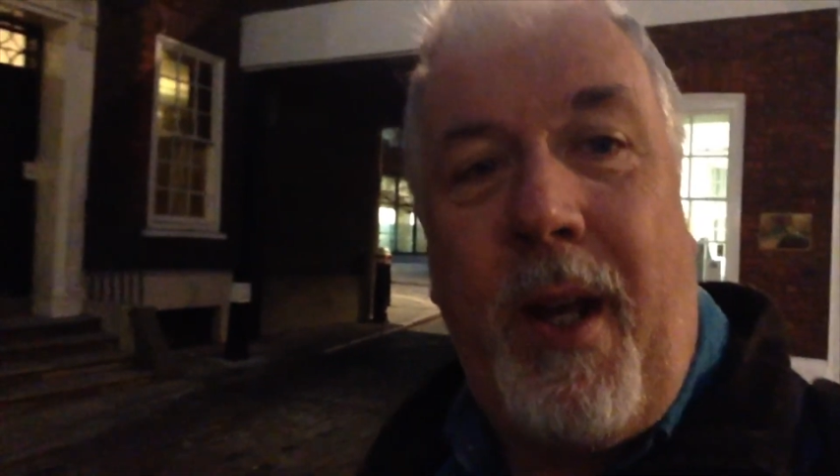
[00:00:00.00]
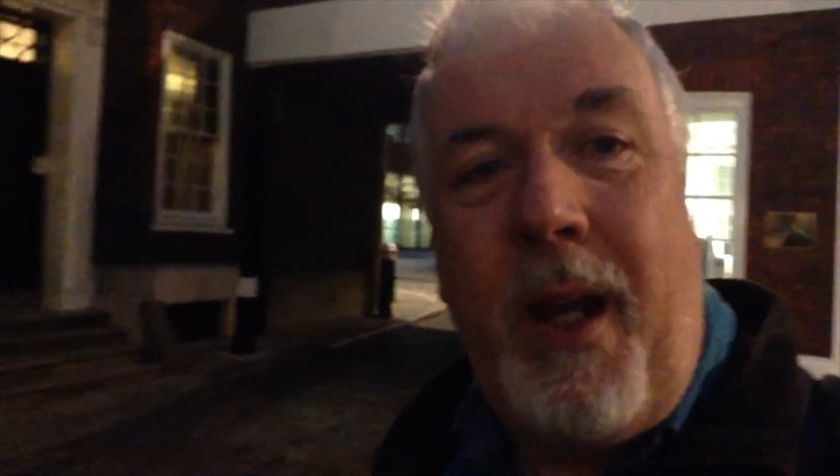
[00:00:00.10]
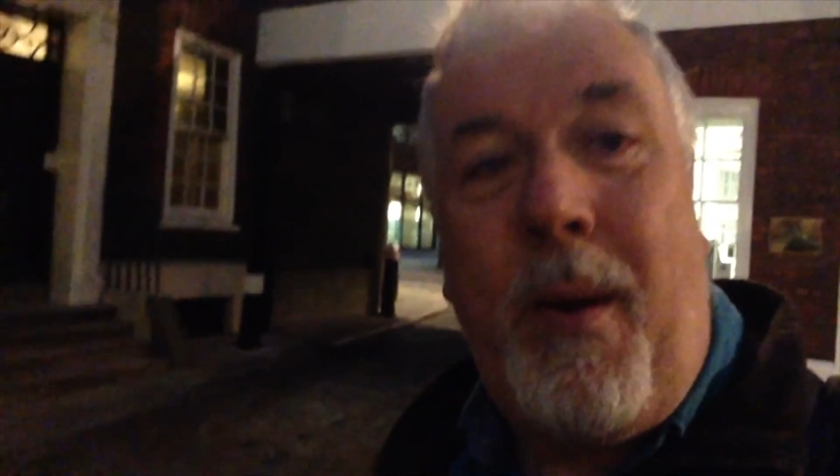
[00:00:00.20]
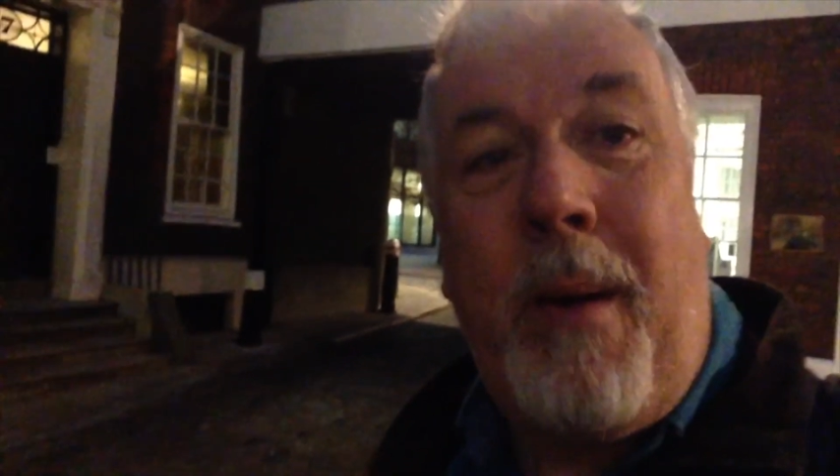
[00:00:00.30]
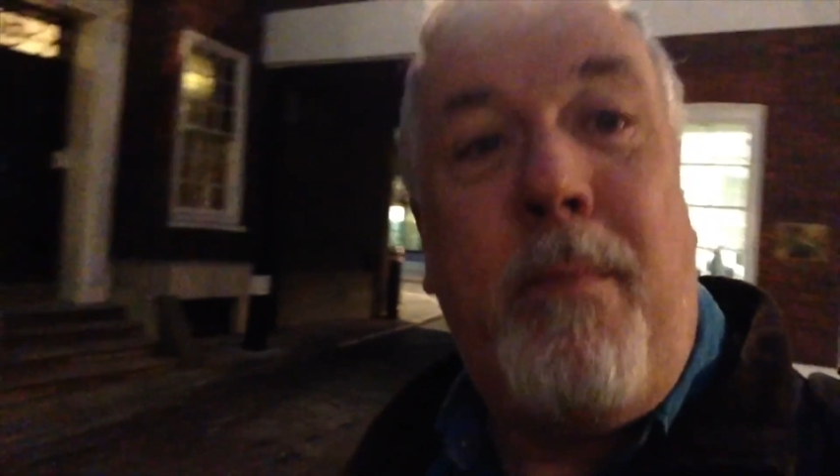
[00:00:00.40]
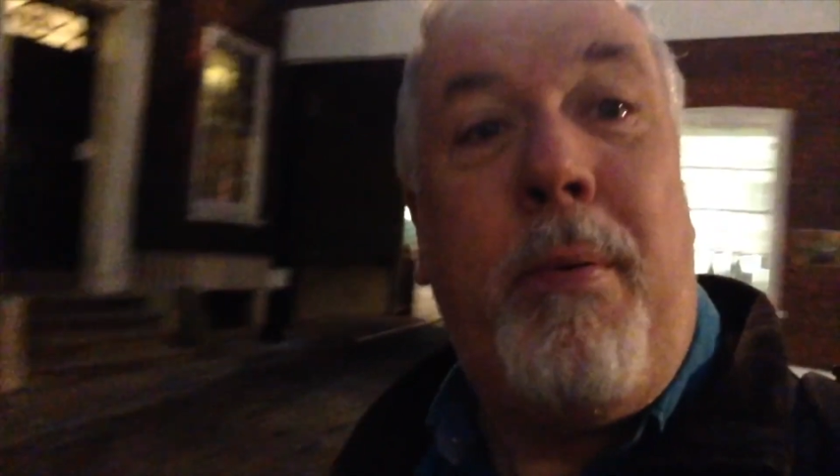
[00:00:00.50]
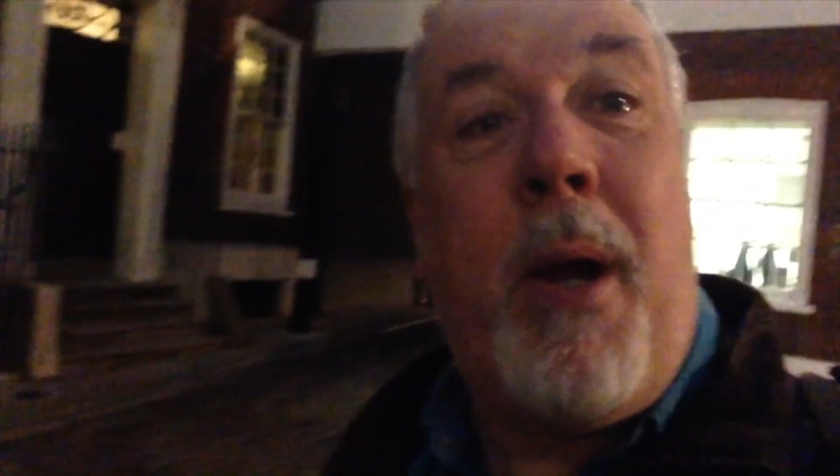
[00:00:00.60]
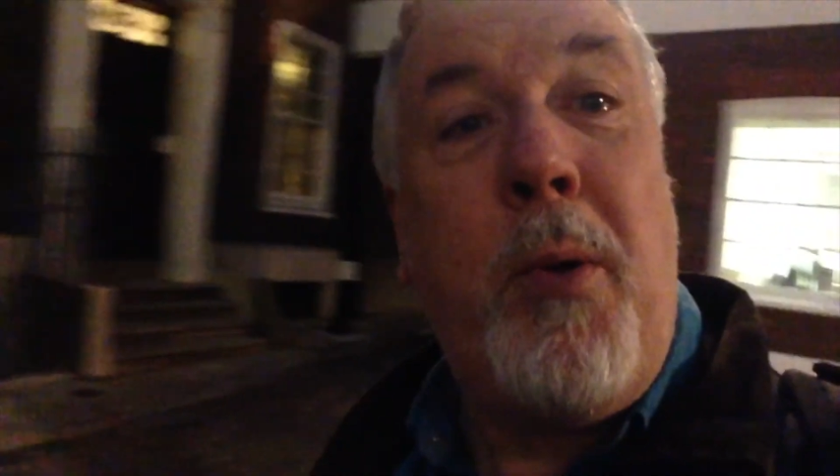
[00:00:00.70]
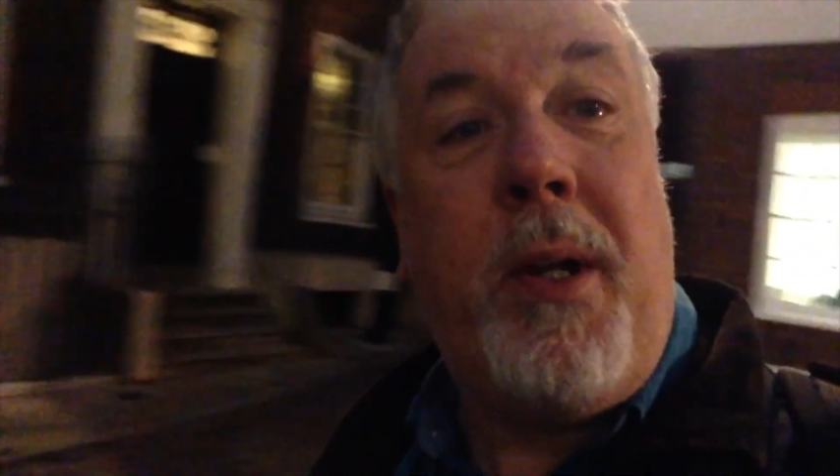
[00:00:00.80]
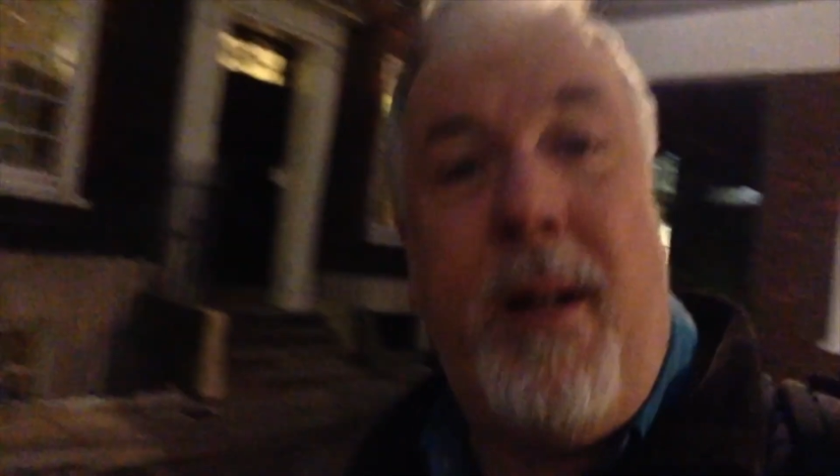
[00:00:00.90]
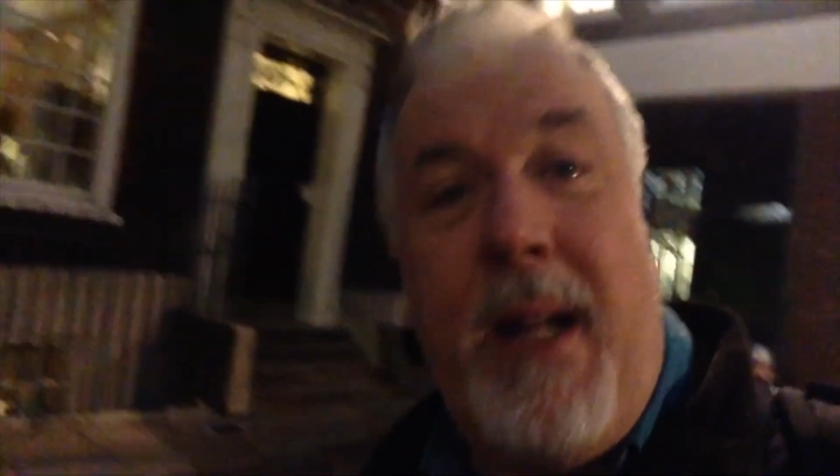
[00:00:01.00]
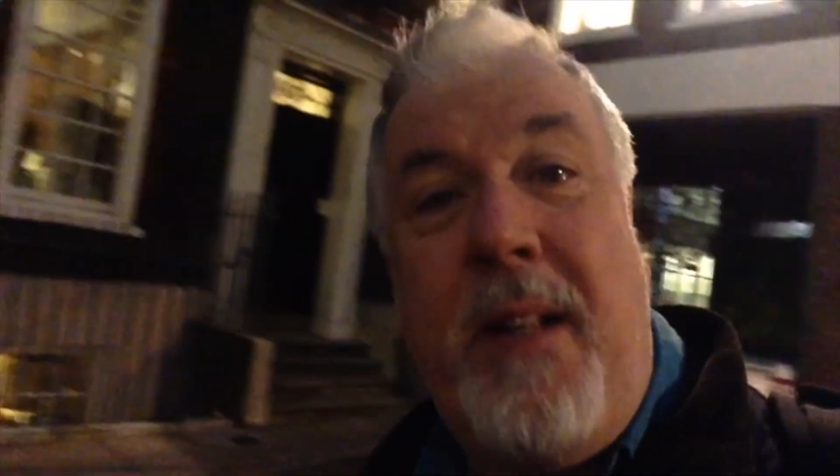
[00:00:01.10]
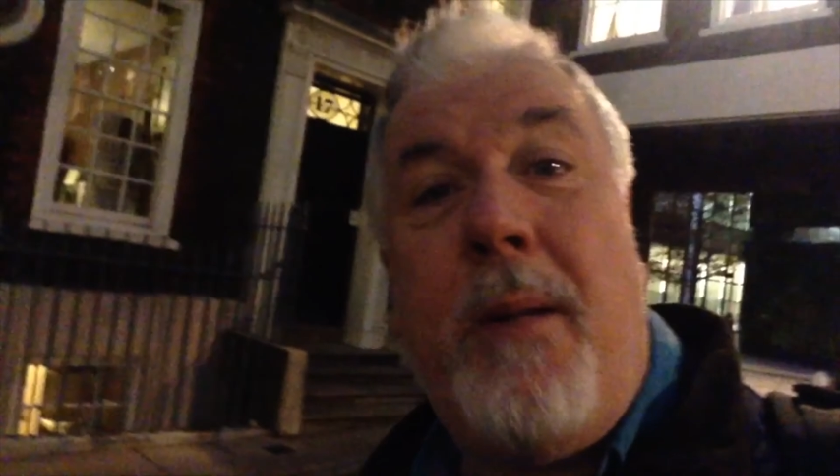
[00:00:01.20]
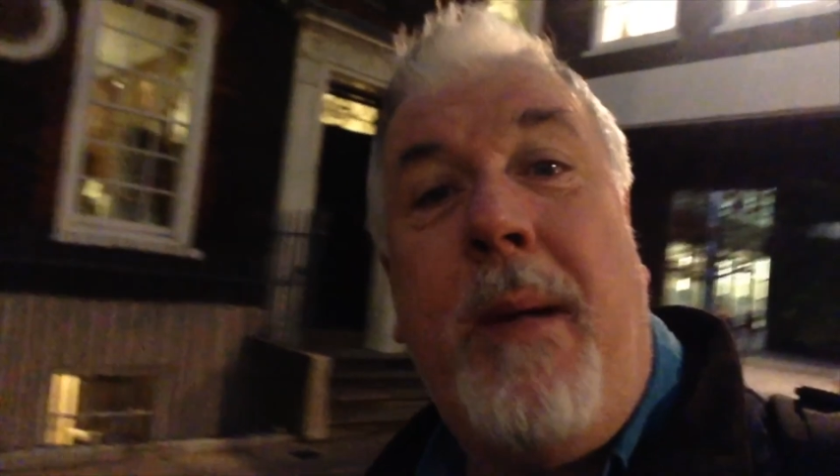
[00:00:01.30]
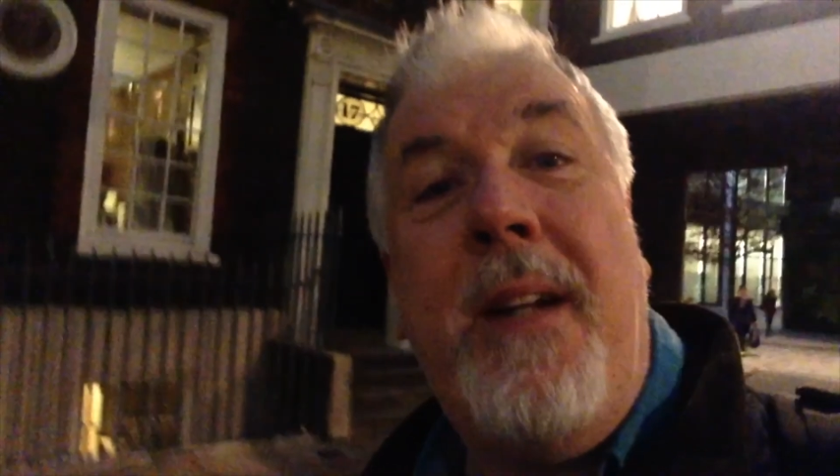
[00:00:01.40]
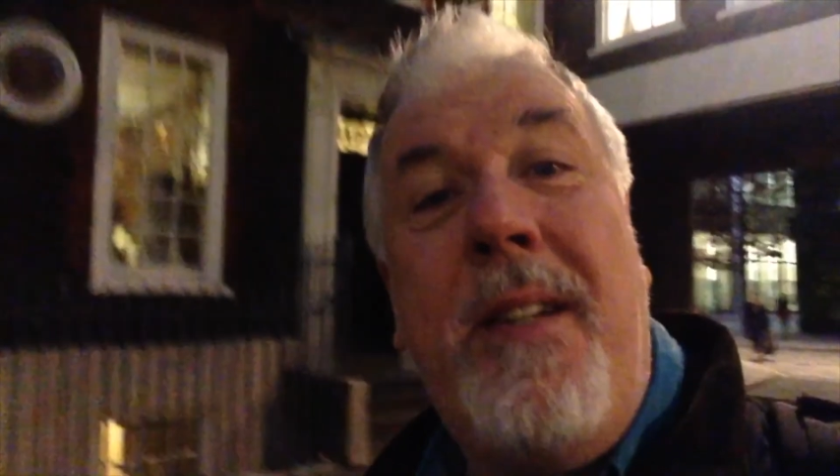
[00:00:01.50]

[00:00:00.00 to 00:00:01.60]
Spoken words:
he went broke, ended up going